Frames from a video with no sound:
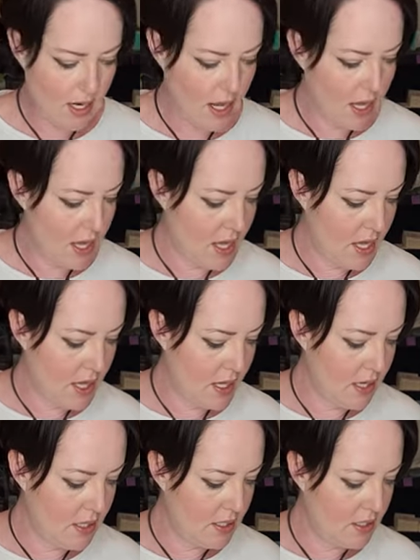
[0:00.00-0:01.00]
and
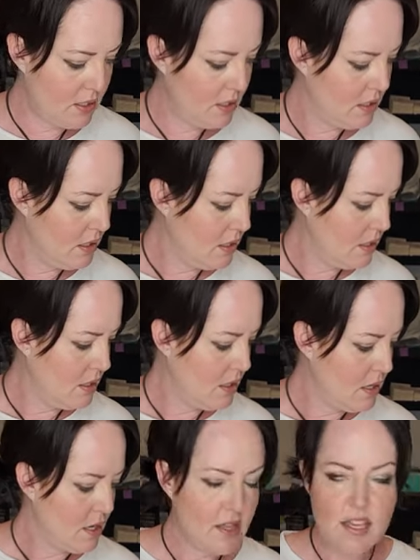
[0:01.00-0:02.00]

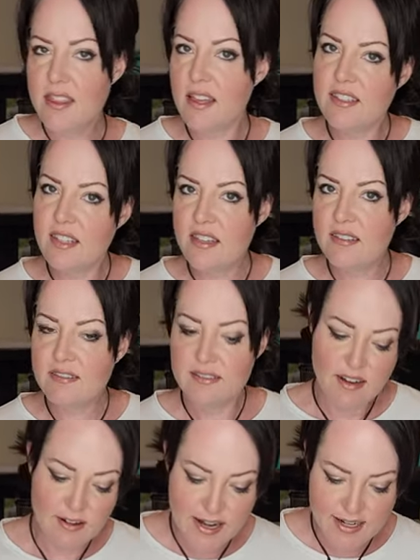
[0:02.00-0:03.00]
I think that's it.
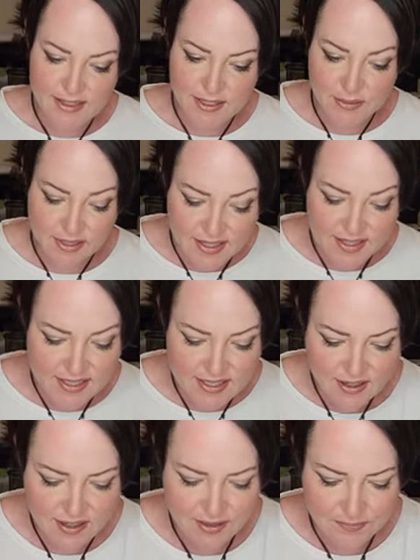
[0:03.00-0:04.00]
All right, so we're gonna get
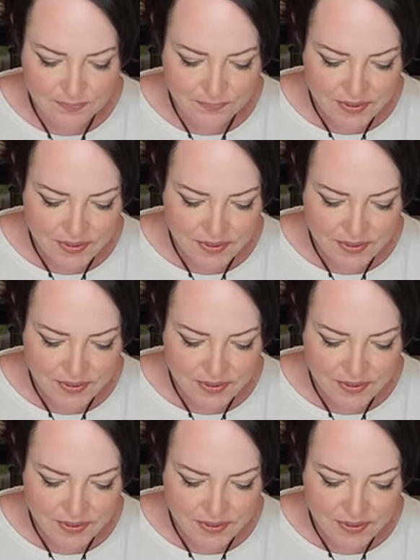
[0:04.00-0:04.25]
started.